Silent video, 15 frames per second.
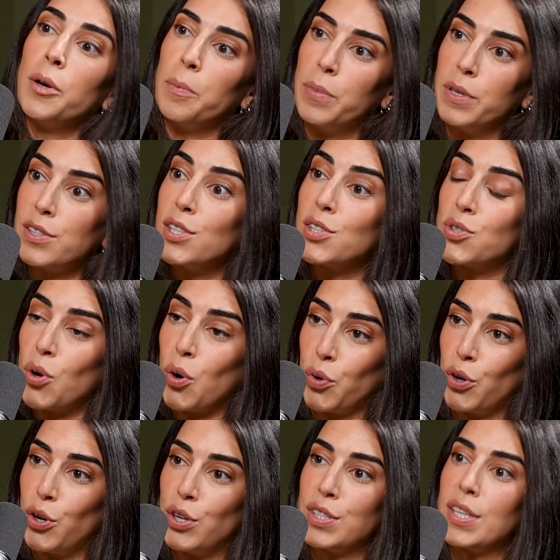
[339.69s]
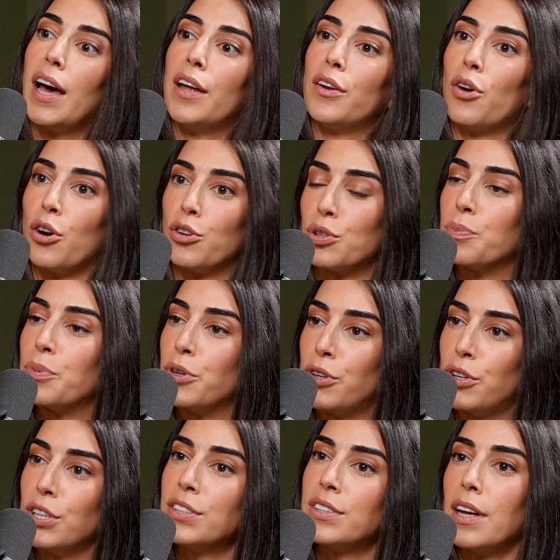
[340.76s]
business owners and
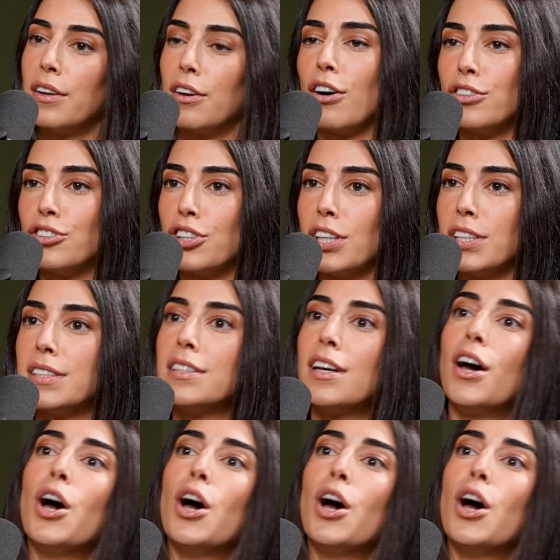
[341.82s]
entrepreneurs, and not just,